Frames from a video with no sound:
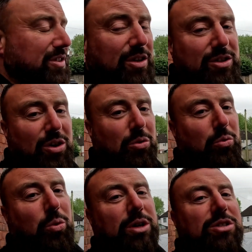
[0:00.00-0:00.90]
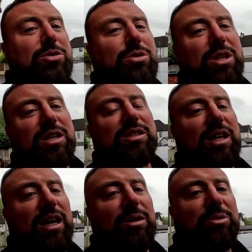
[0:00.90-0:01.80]
There's one or two things
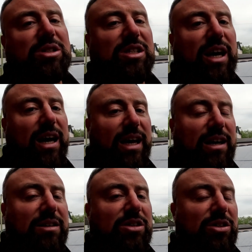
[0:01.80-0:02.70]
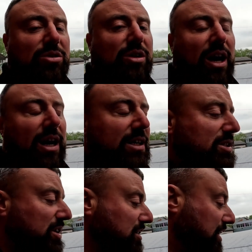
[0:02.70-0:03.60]
that I would say to you
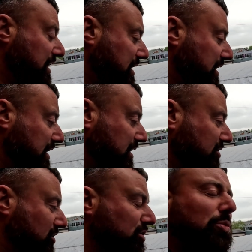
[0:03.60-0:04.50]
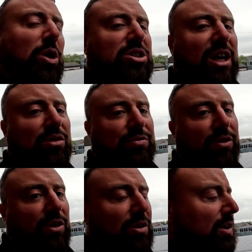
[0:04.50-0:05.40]
guys just to watch out
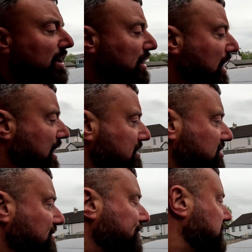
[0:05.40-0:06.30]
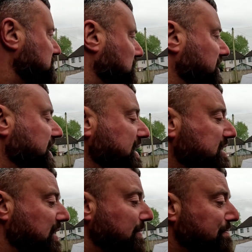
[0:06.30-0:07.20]
for. So the first one
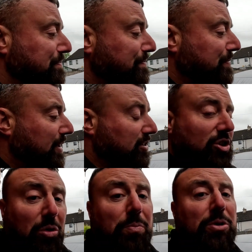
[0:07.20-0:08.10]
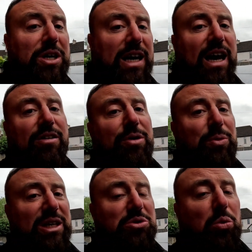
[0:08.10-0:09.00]
is, don't put your car in when it's